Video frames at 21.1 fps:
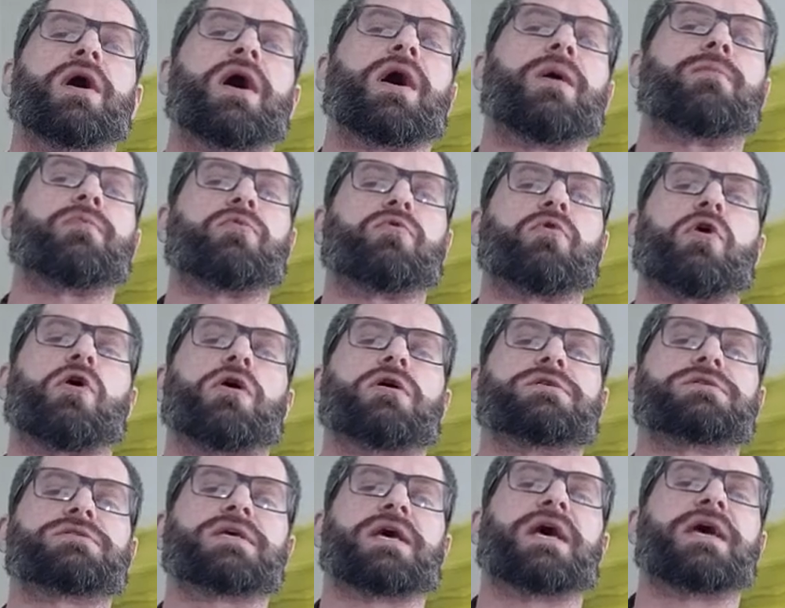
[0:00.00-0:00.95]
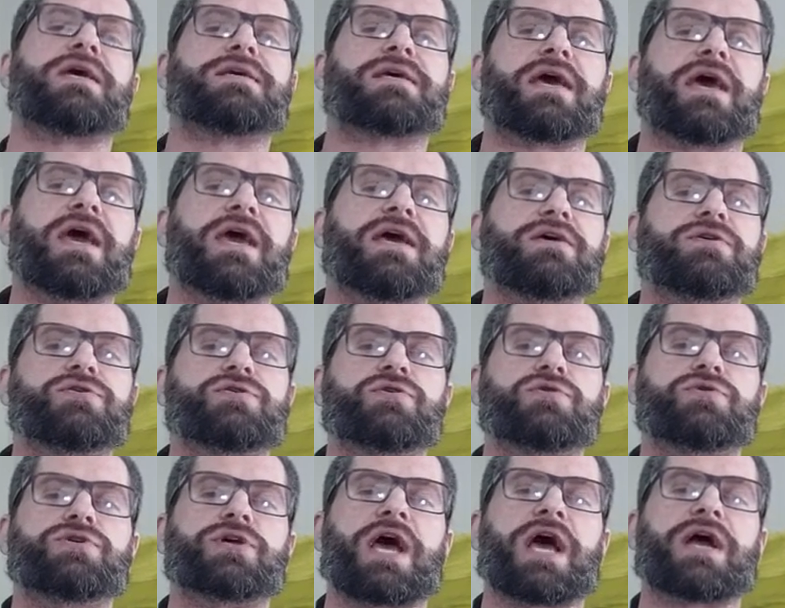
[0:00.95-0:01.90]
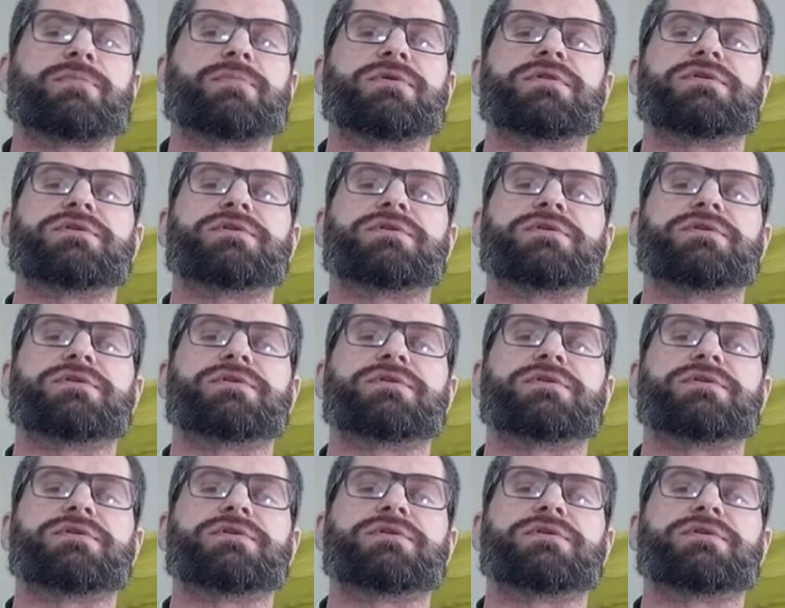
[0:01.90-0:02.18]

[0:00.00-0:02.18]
I'm Ross, aka Drew Jackman.